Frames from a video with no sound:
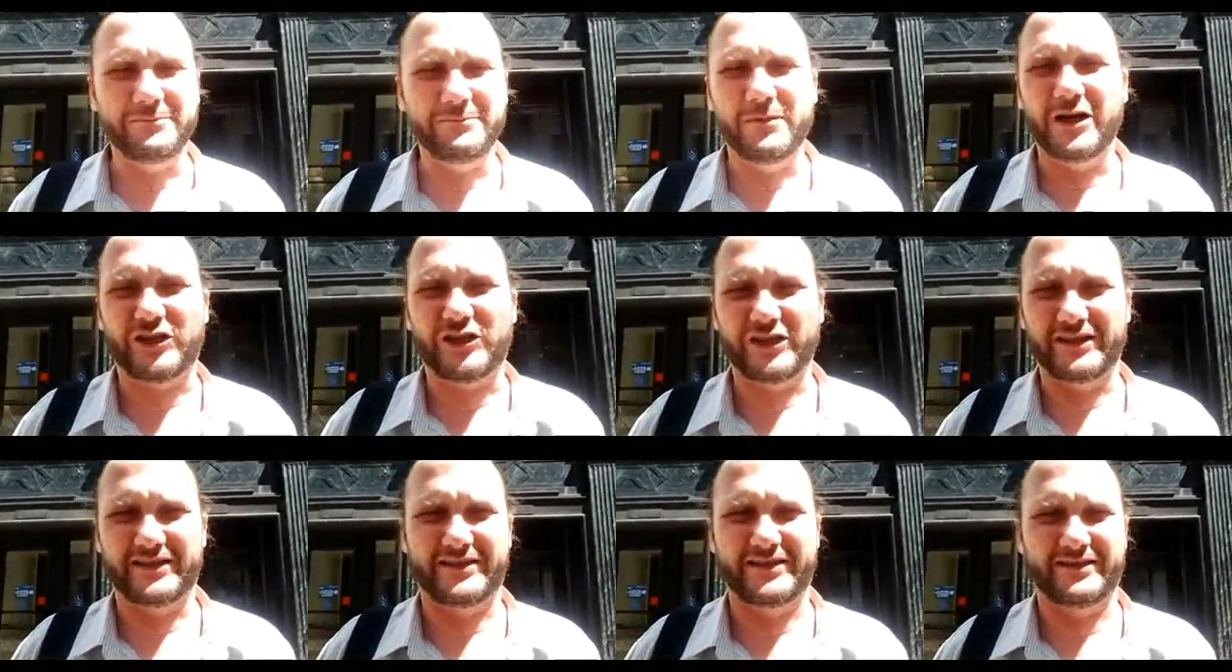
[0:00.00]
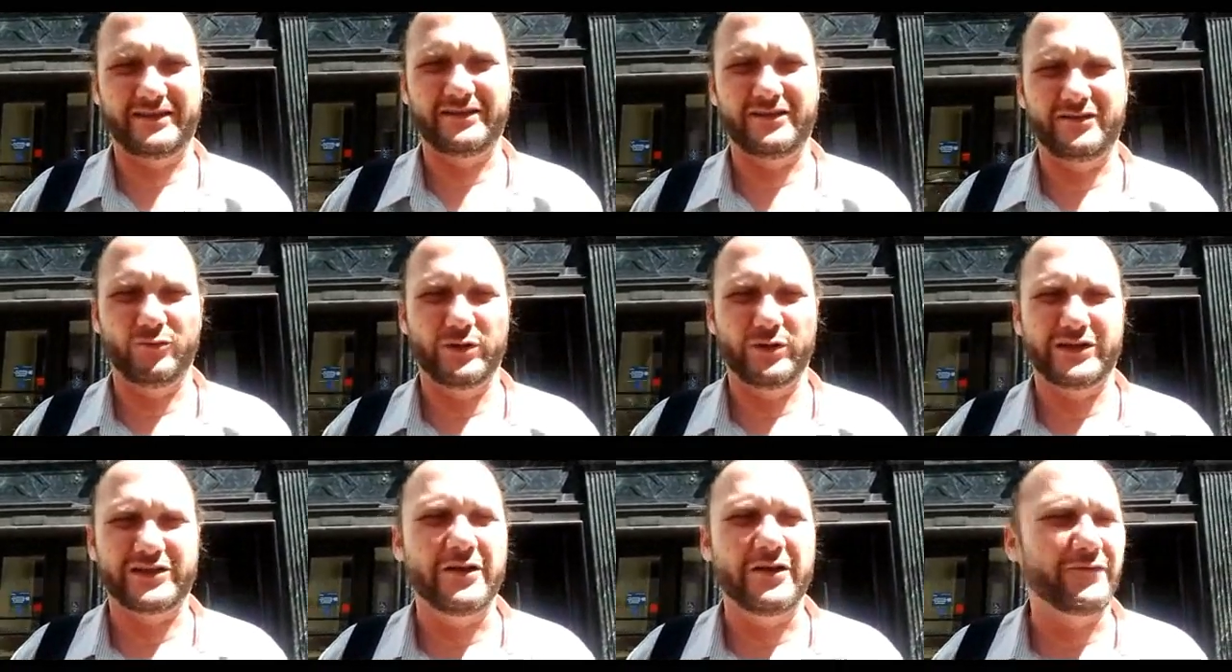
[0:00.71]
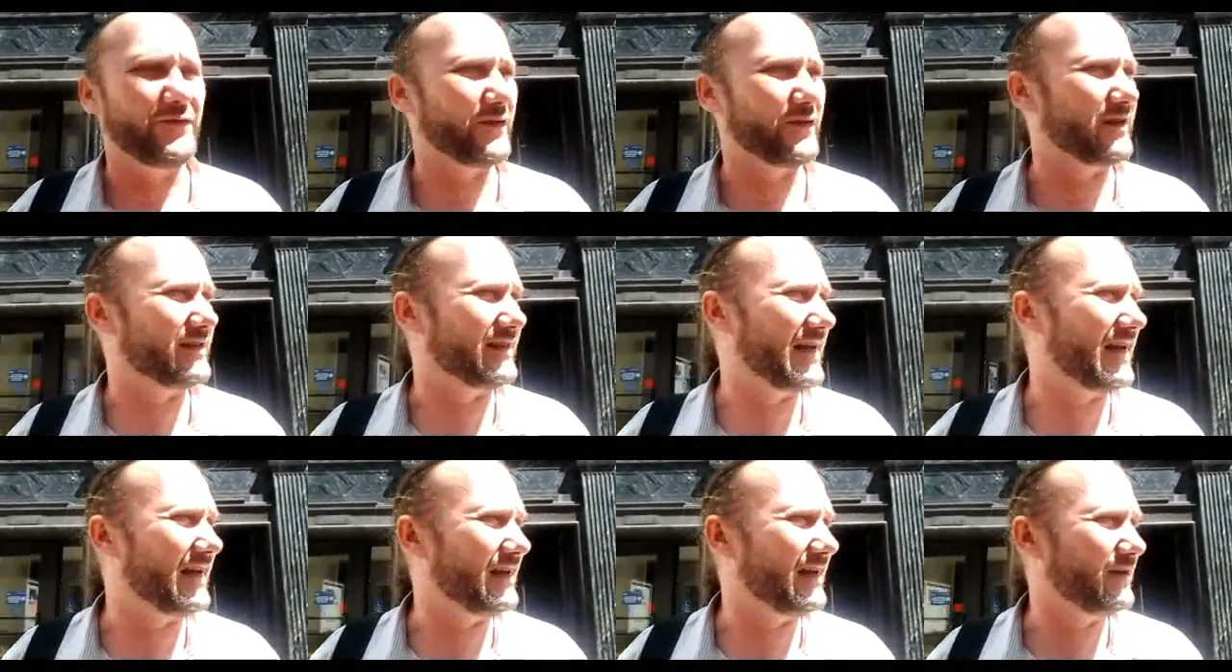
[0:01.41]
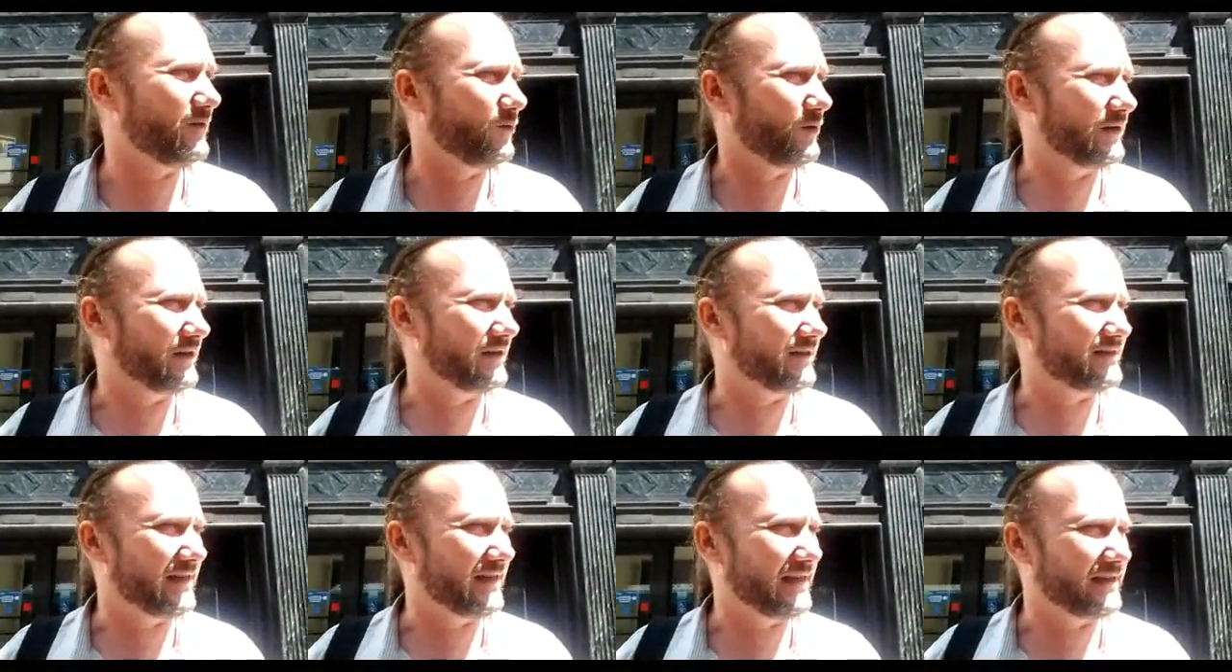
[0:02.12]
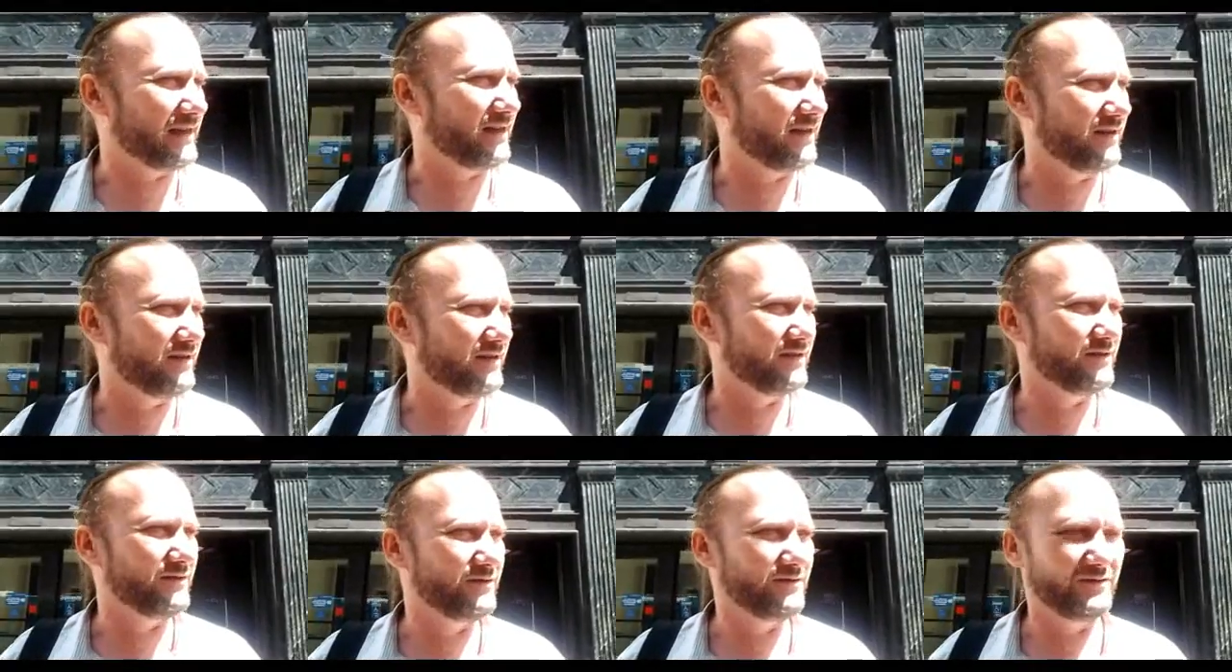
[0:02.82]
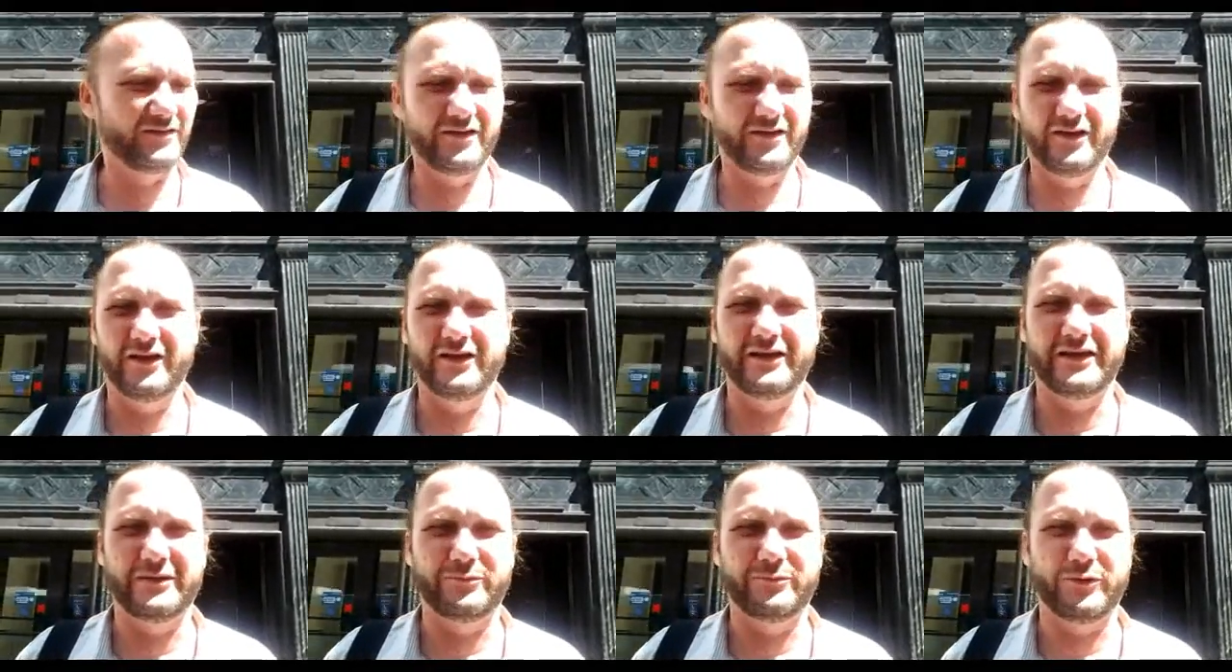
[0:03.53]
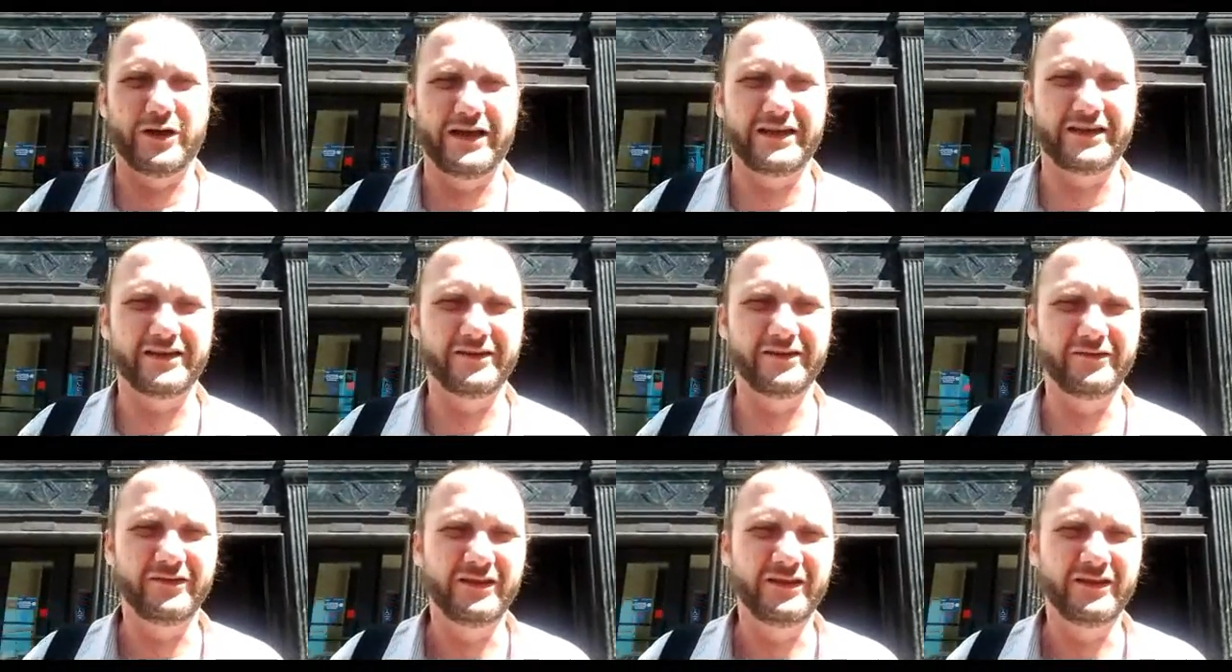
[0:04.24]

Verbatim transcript: pretty much is, we're done for the day, we're going to take a early break,